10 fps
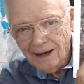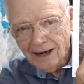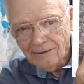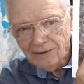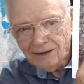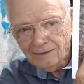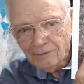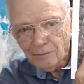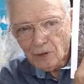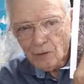I have to
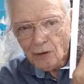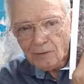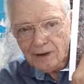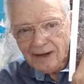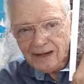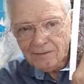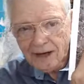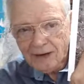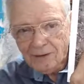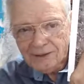work my hand
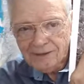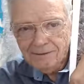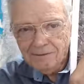backwards.